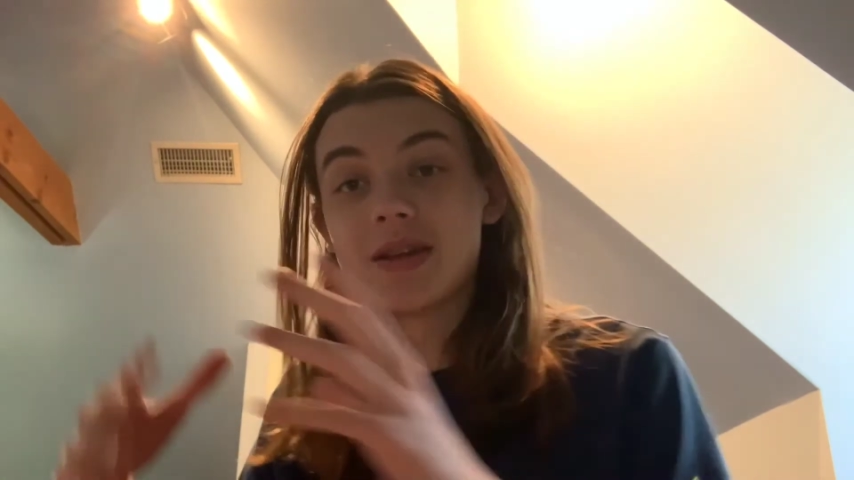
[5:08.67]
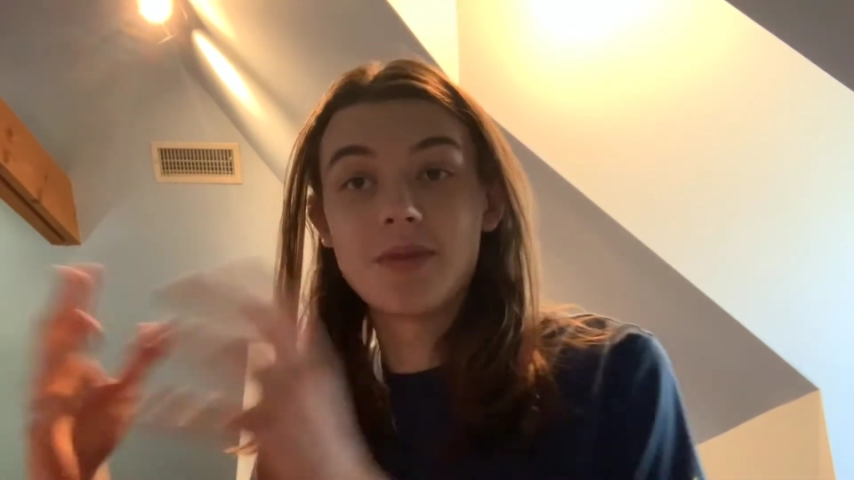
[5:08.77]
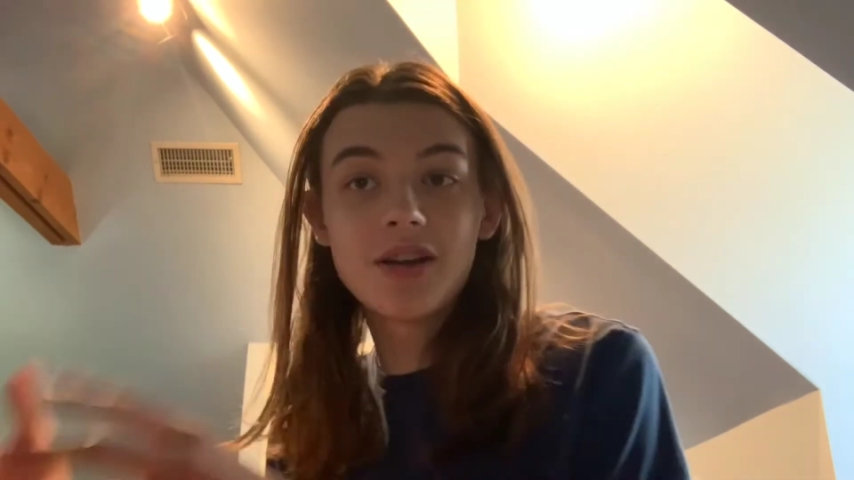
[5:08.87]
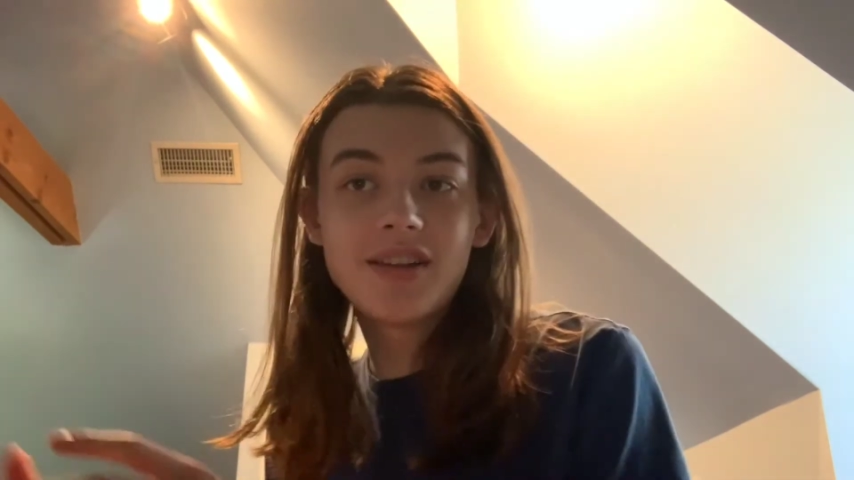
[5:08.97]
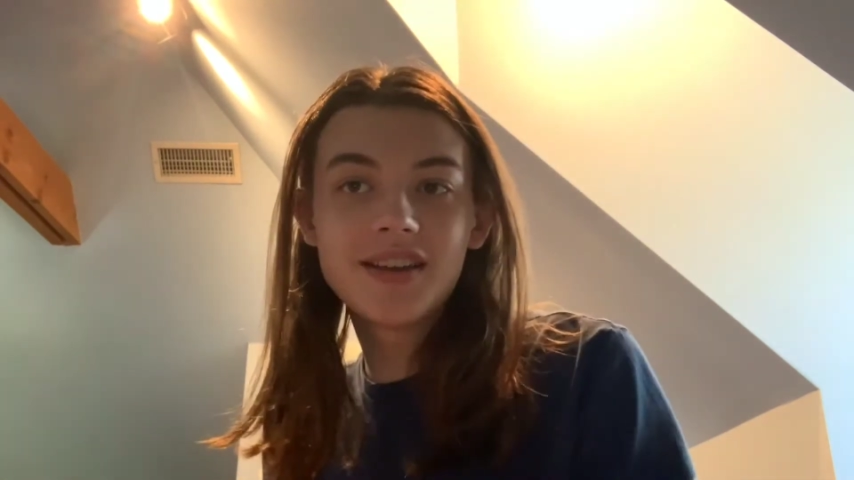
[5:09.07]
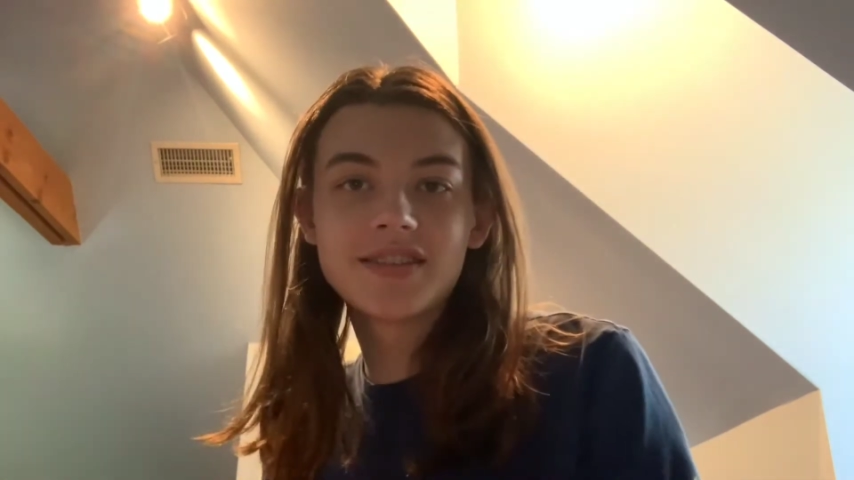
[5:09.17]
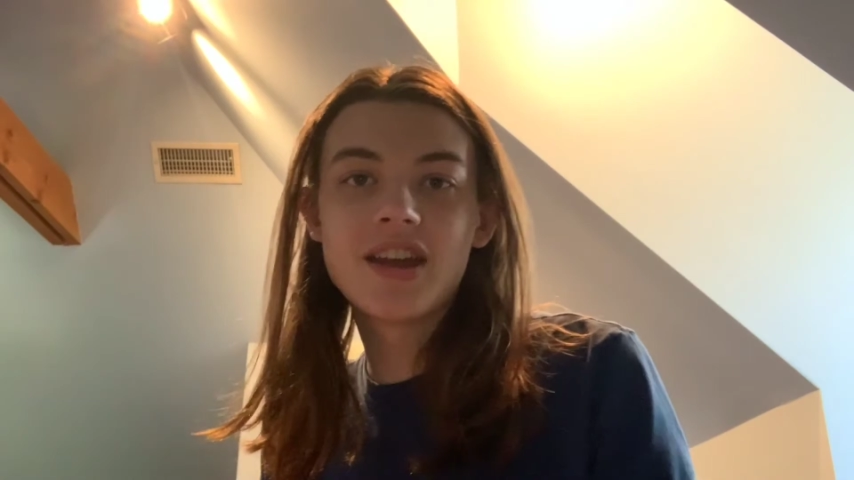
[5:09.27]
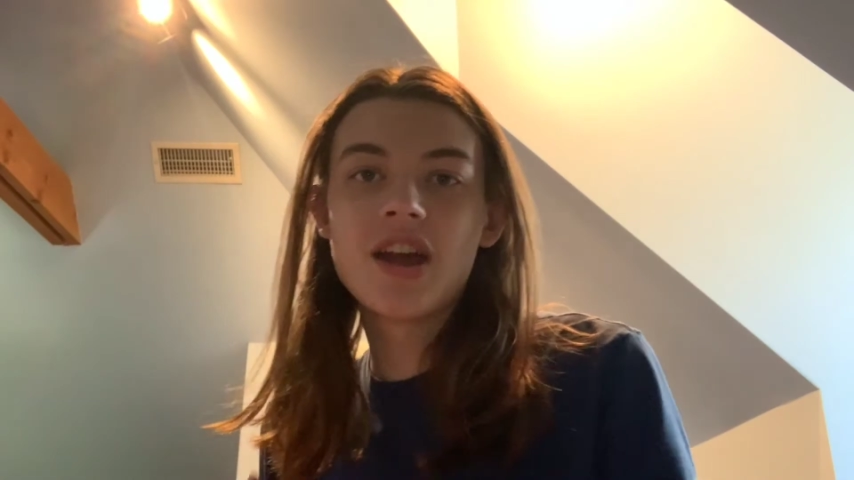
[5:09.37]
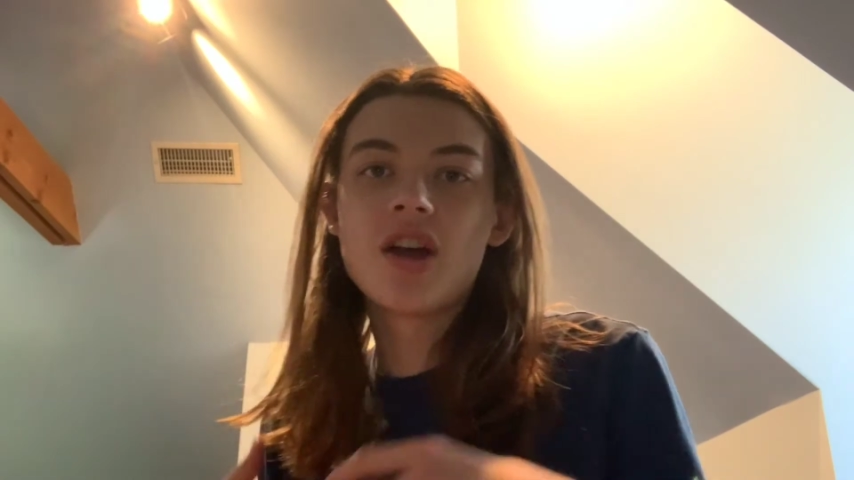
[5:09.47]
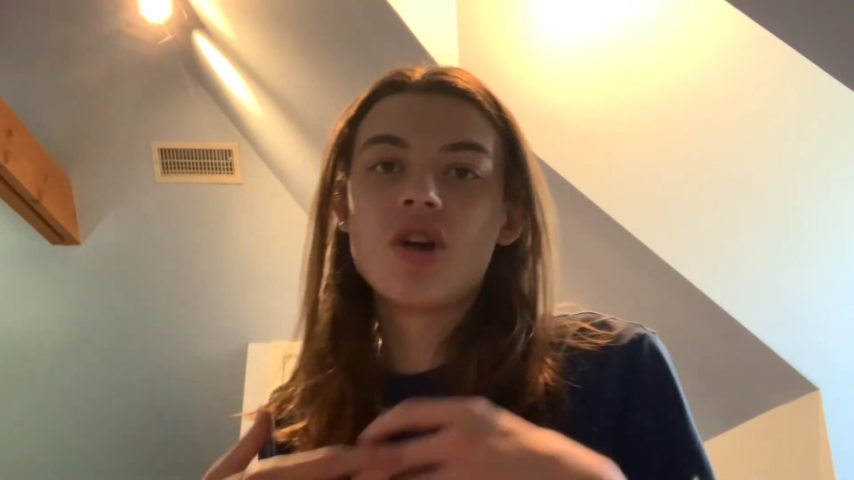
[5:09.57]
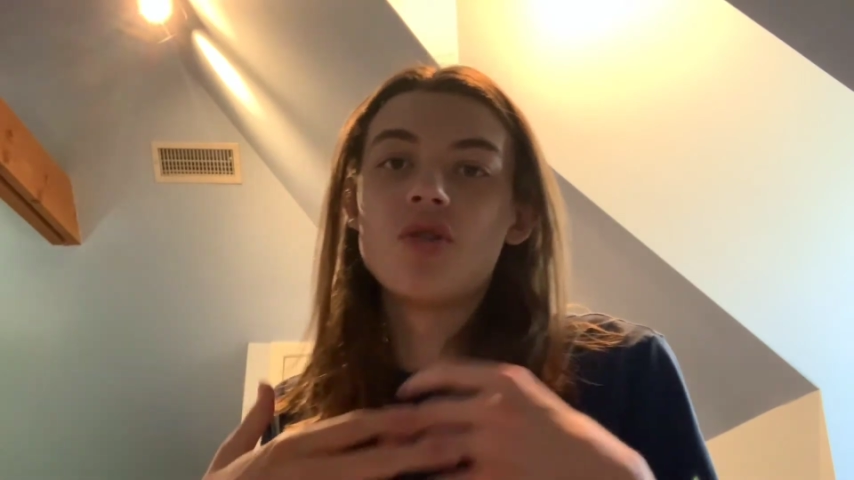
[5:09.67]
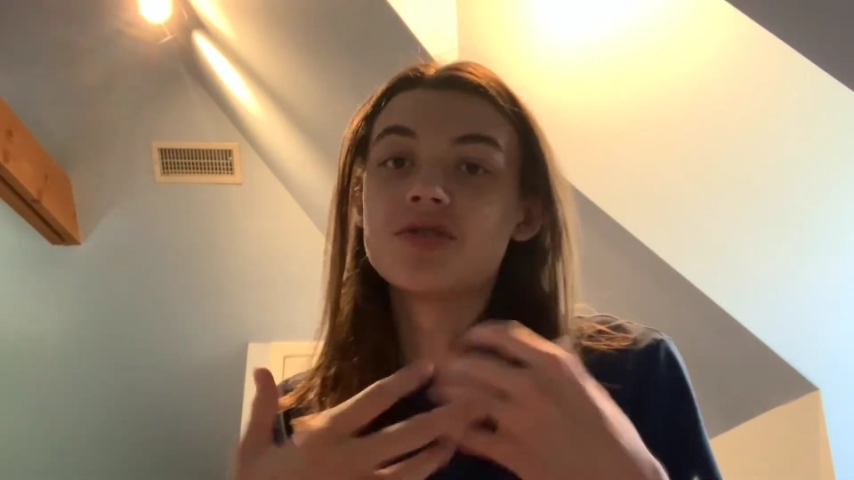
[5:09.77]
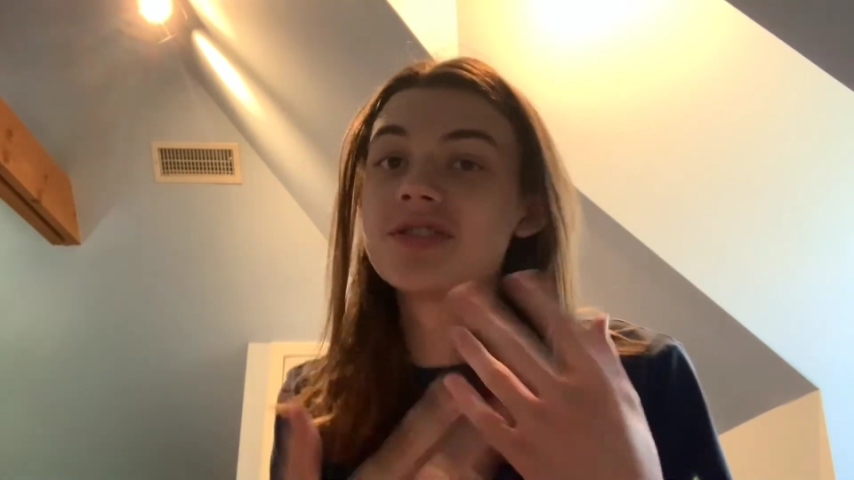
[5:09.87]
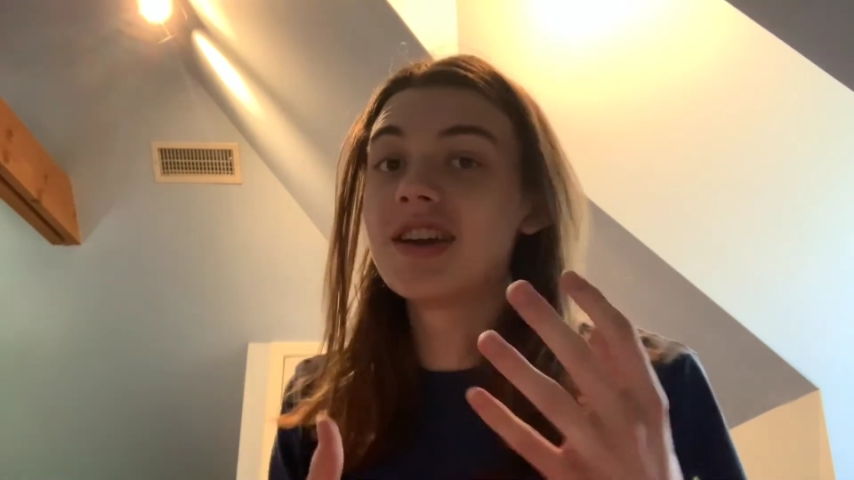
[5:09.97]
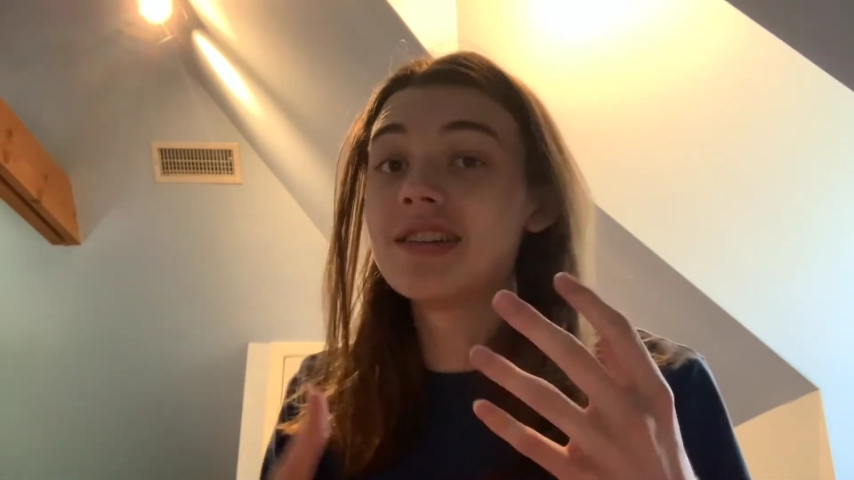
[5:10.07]
paralyzed or
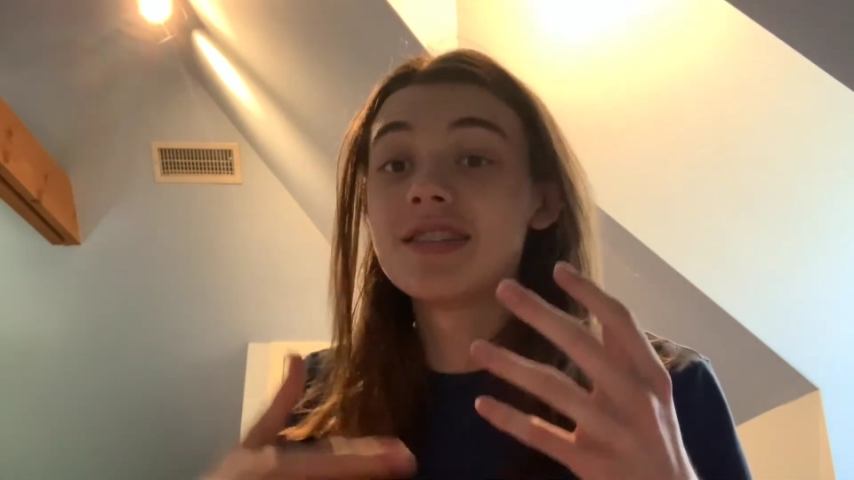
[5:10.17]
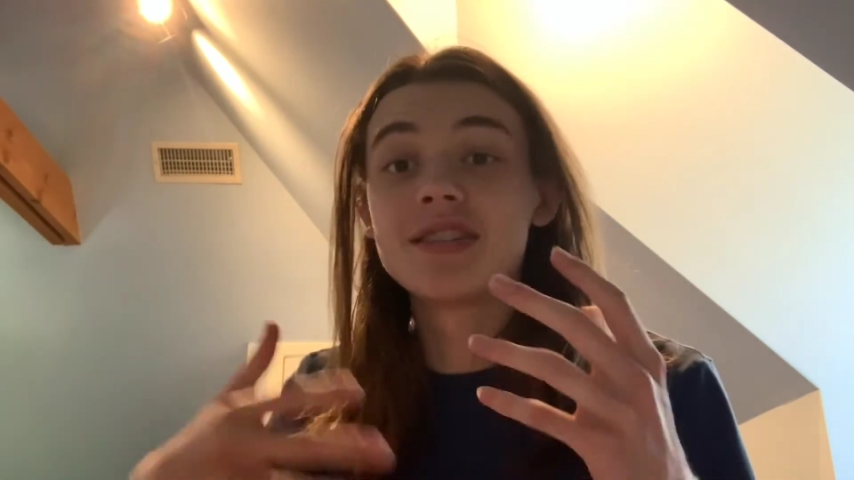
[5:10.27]
stunned,